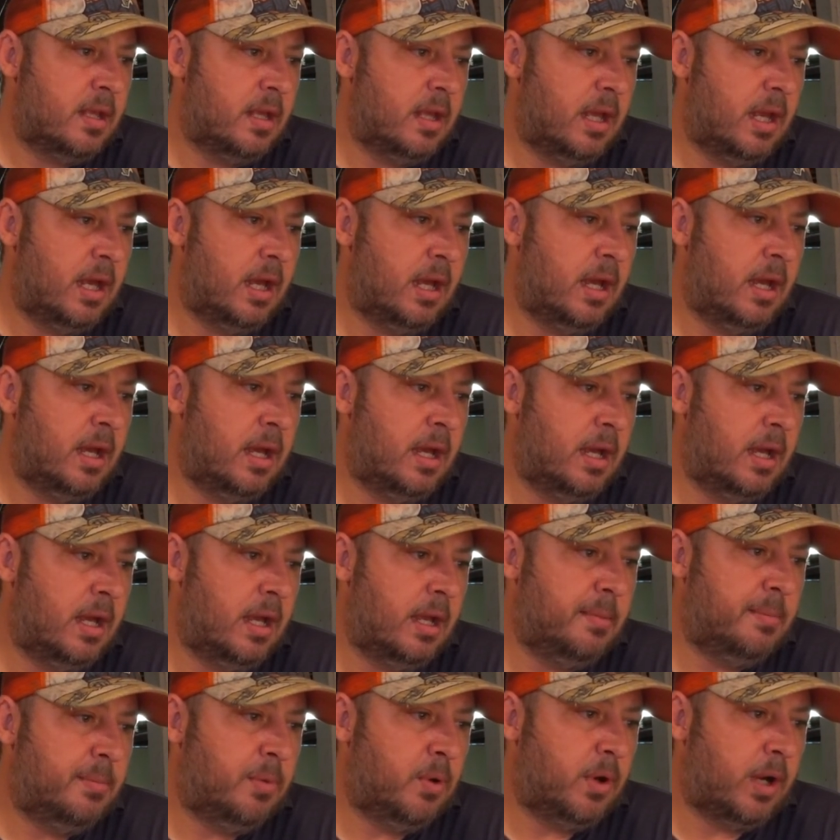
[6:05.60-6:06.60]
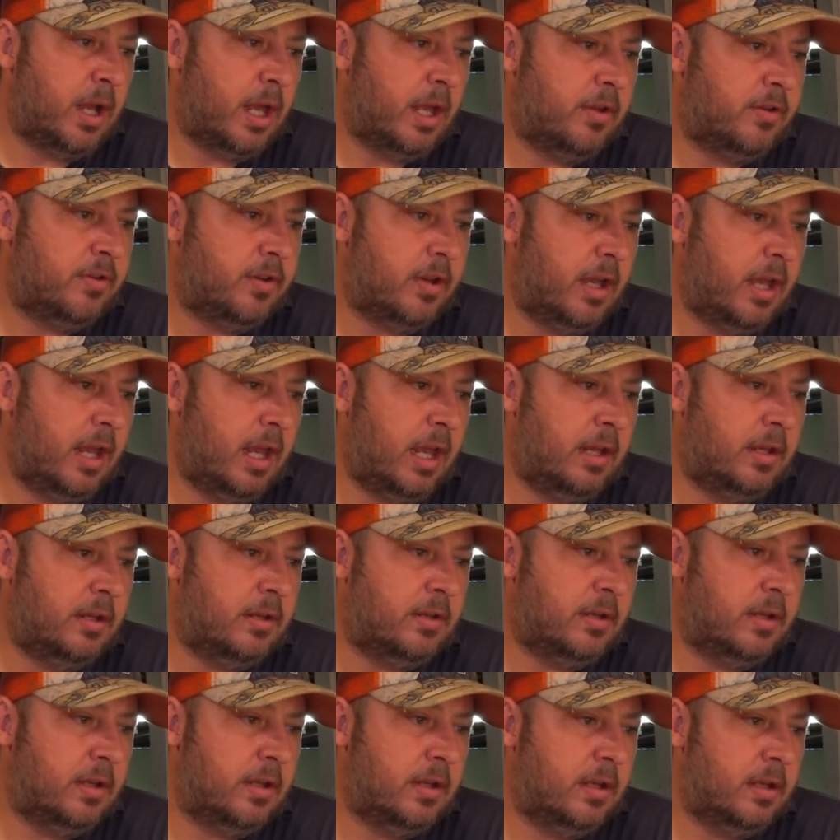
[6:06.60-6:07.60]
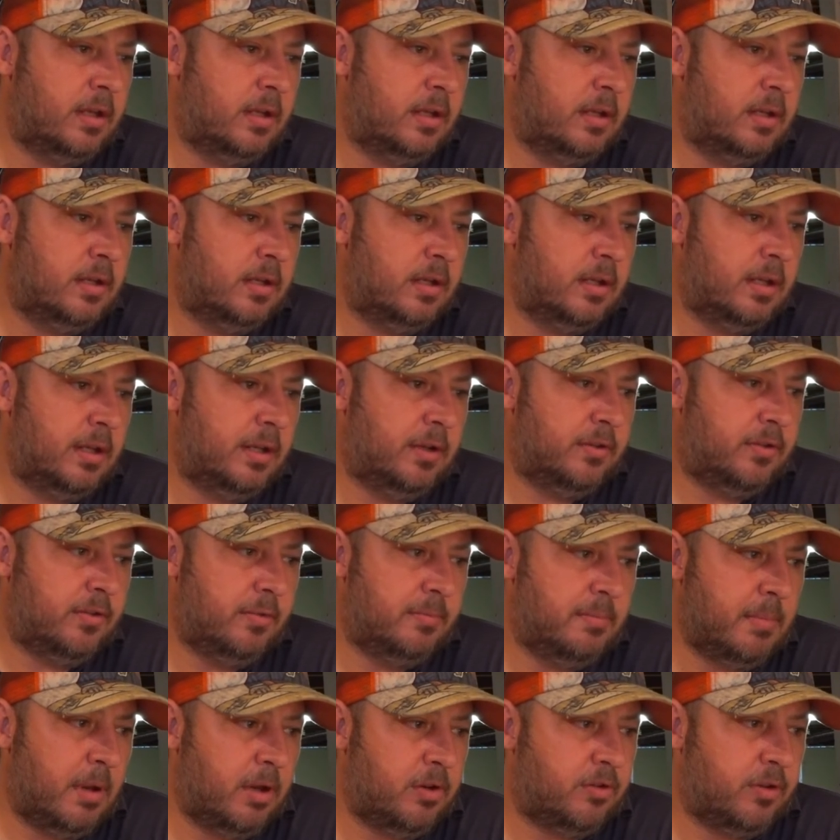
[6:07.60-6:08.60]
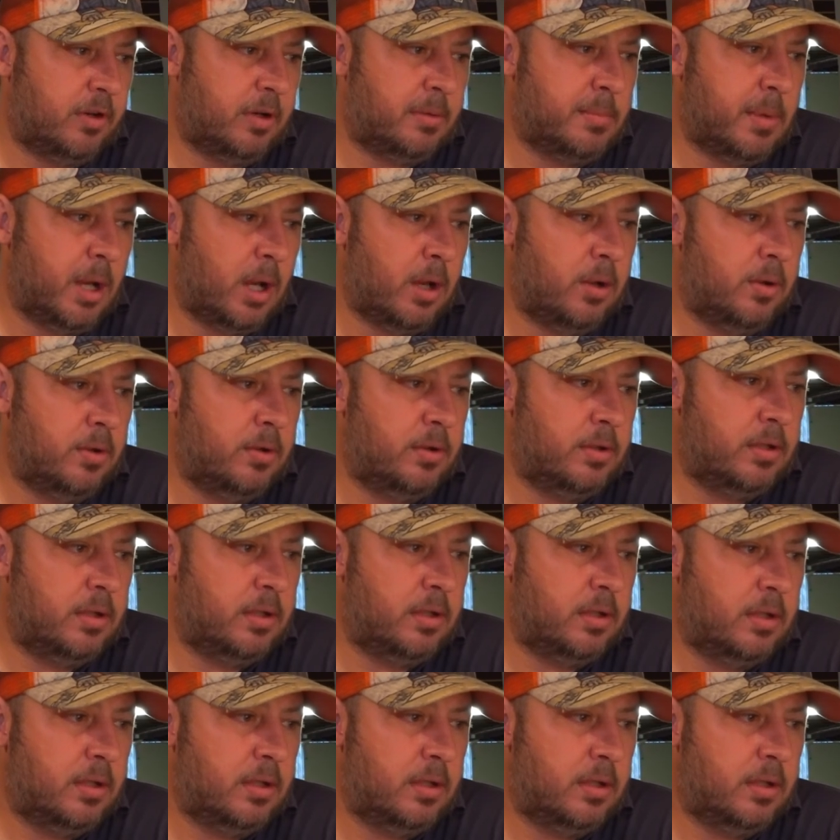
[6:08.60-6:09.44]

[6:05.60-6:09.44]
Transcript: Uh, and bore gauge enter into measuring mode.